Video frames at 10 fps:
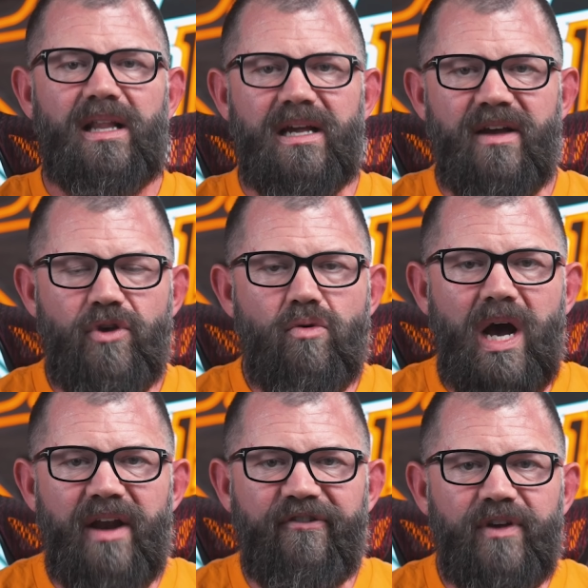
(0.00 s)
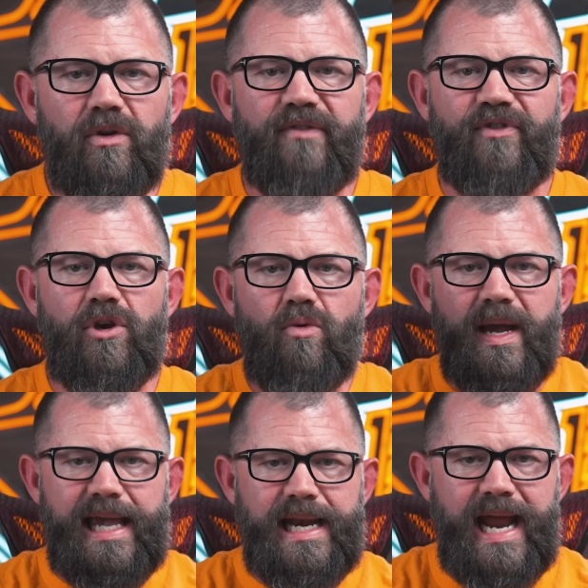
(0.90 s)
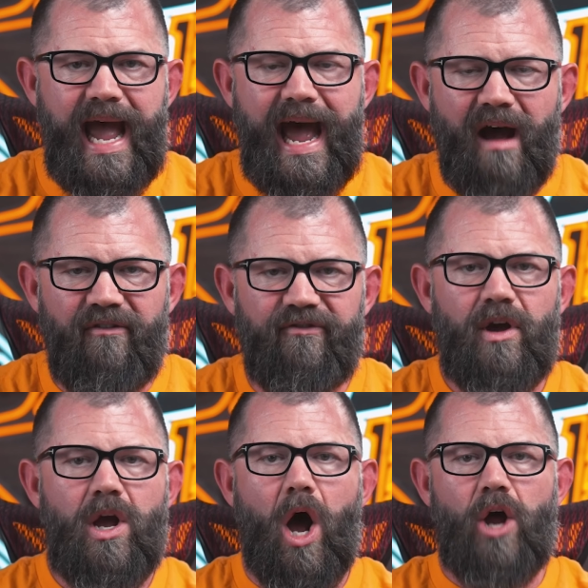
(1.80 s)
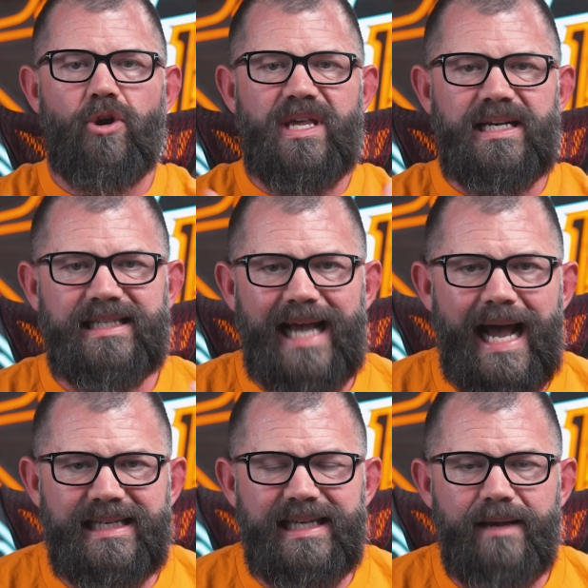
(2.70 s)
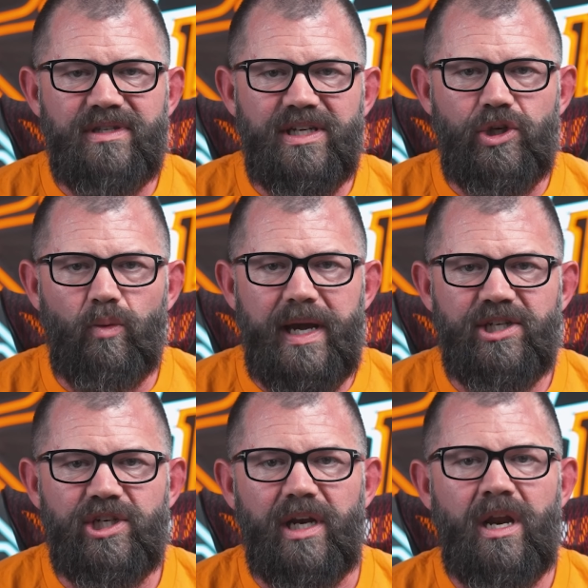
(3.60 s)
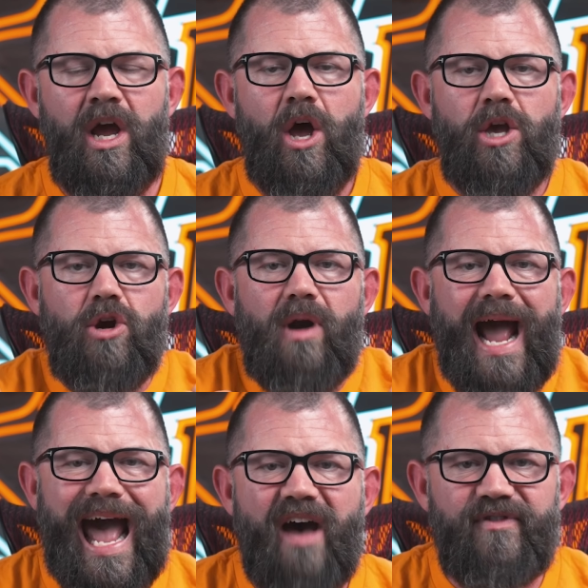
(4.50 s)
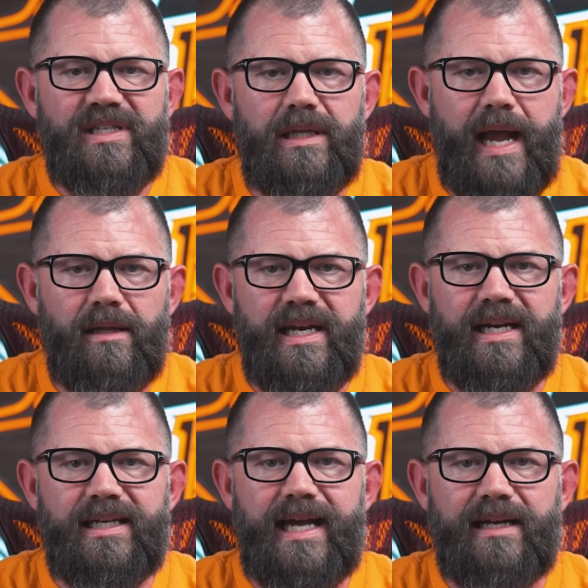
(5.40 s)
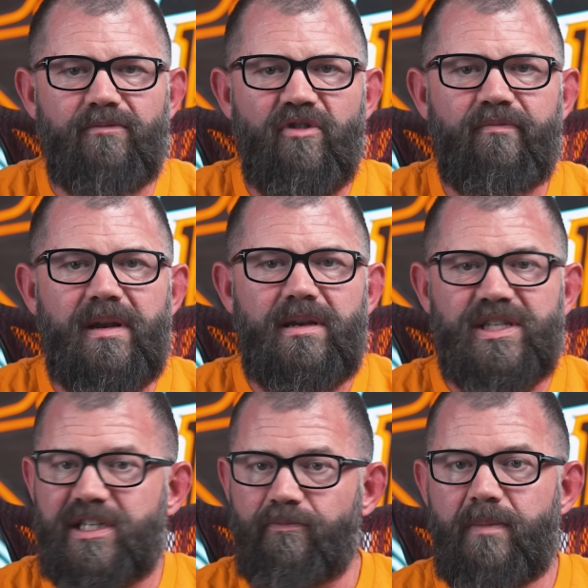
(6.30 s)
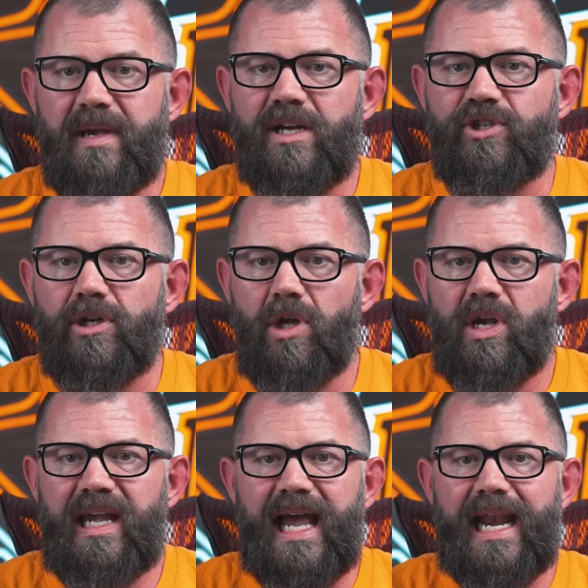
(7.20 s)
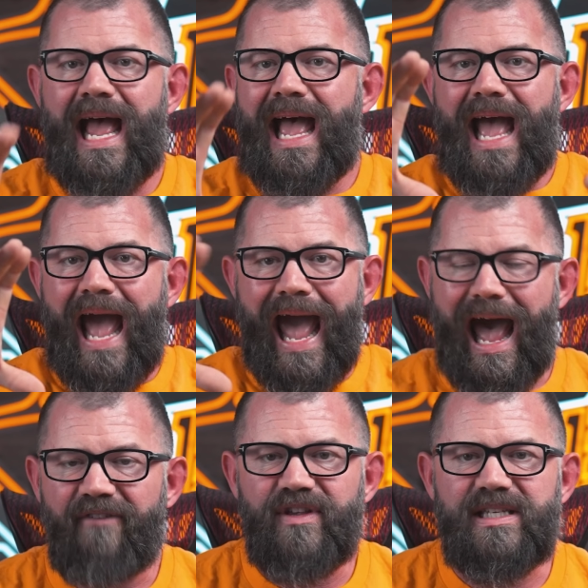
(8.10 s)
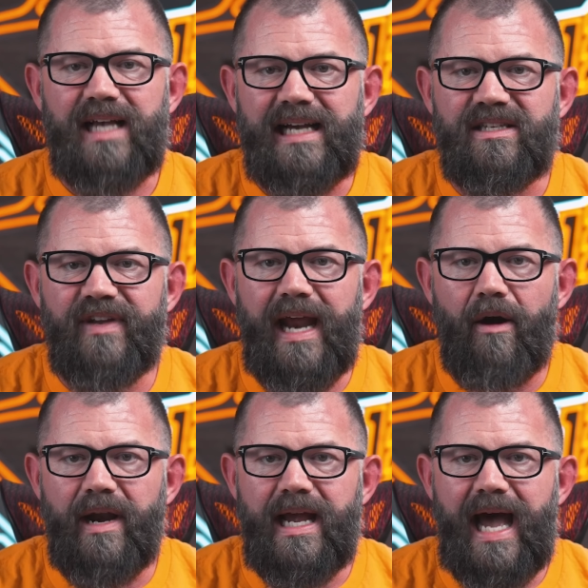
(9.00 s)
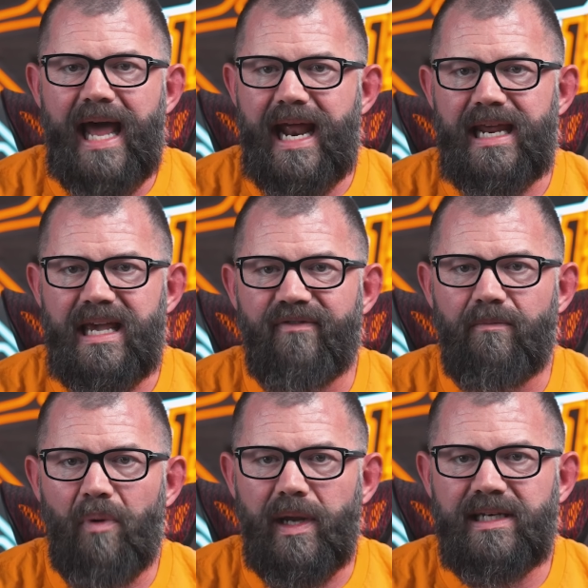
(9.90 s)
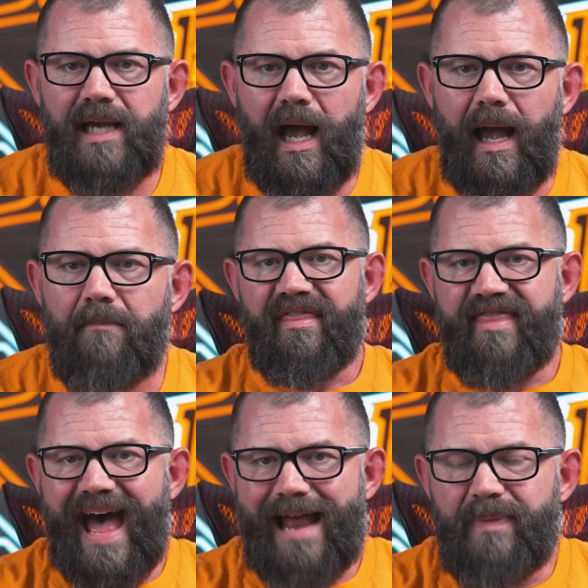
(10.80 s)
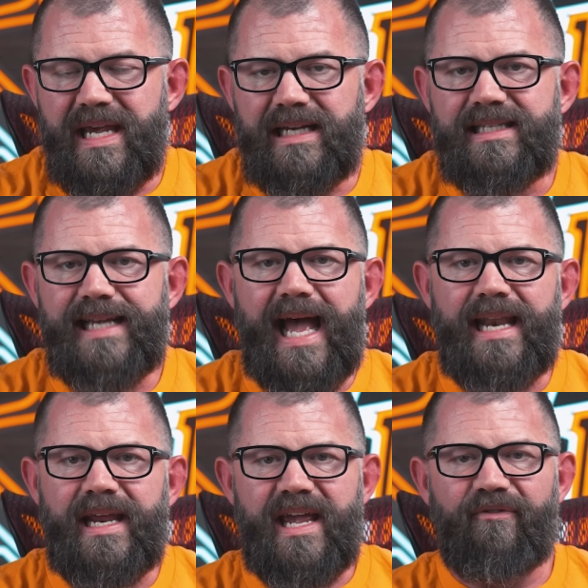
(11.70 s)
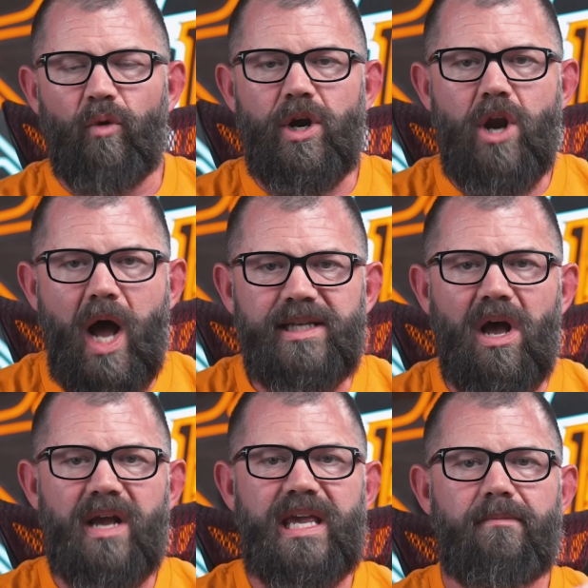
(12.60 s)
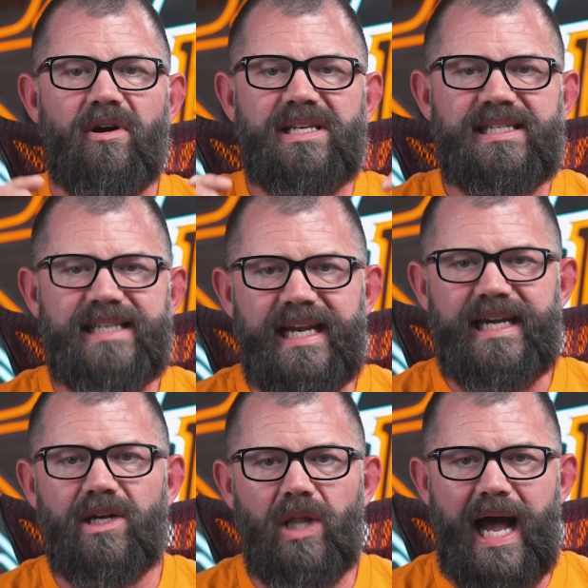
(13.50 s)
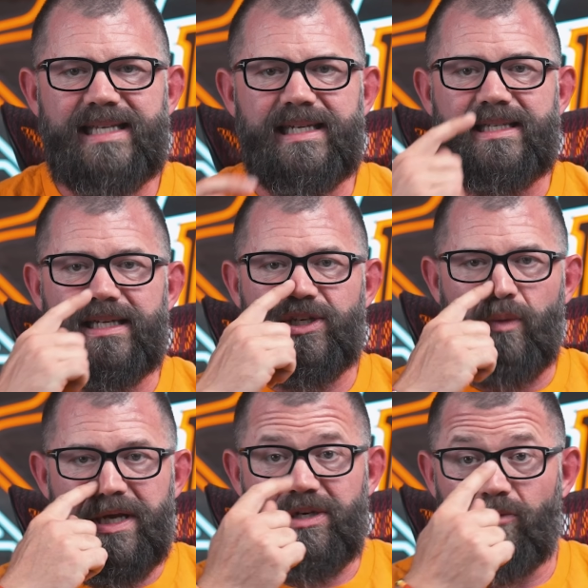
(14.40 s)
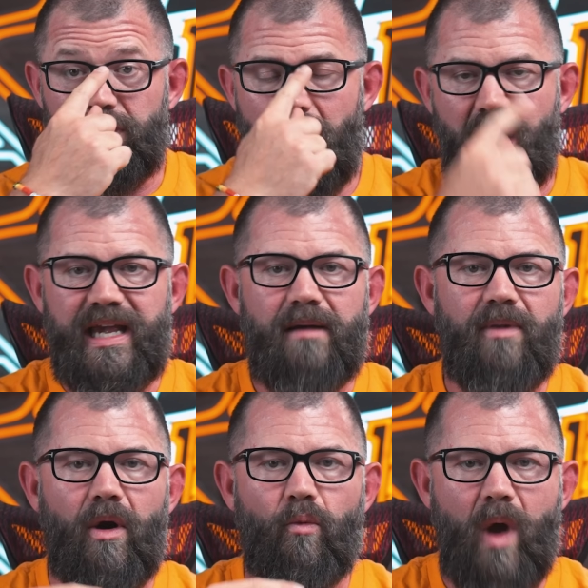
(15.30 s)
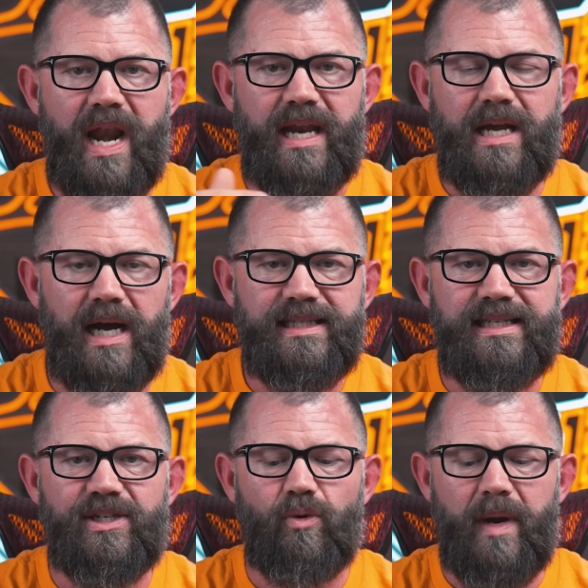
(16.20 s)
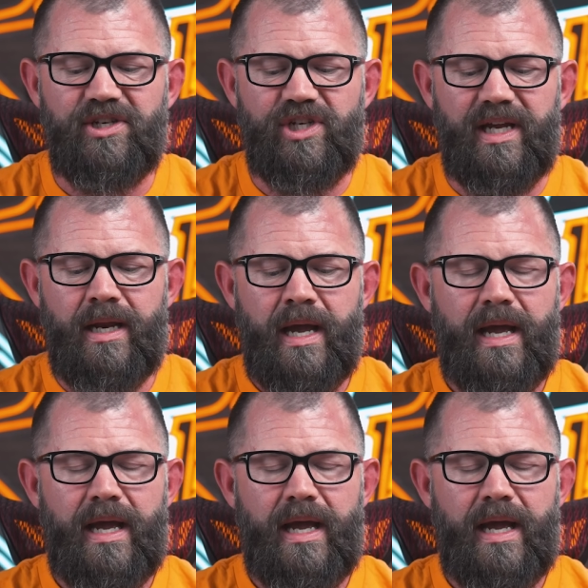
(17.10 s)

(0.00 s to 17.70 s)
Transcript: Like if you cut a field of view in half under the exact same situation, you're half as likely to detect movement simply because you're looking at half the size of an area at any given point in time. That being said, if we're not talking about a sitting and glassing situation, we're talking about a run and gun situation,